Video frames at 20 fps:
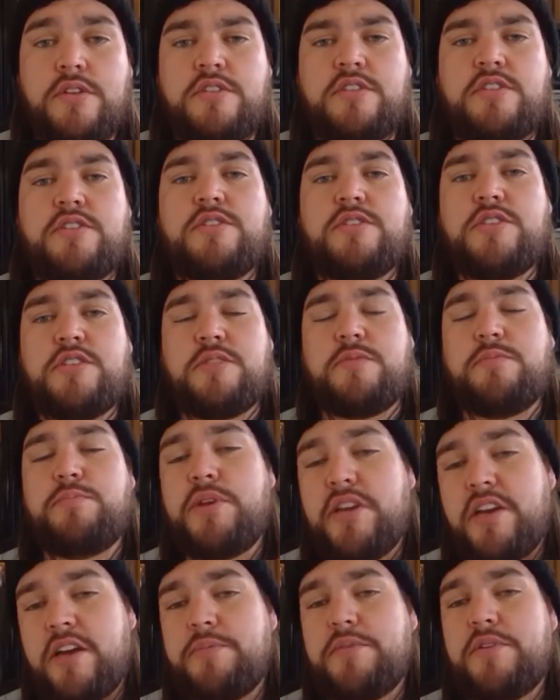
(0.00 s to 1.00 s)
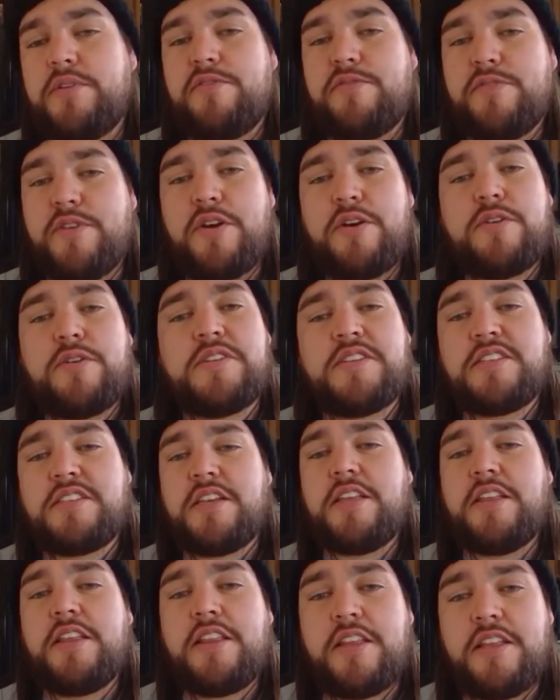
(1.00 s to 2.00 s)
to just pick up the phone, to
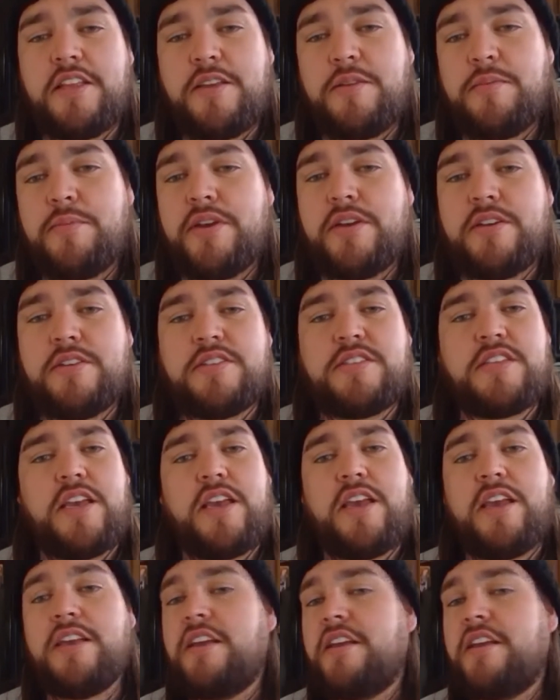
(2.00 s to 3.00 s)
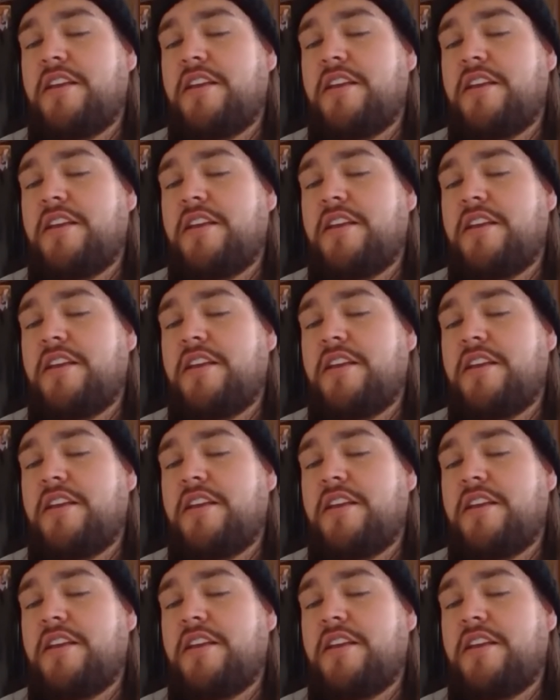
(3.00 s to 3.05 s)
send in an email, say,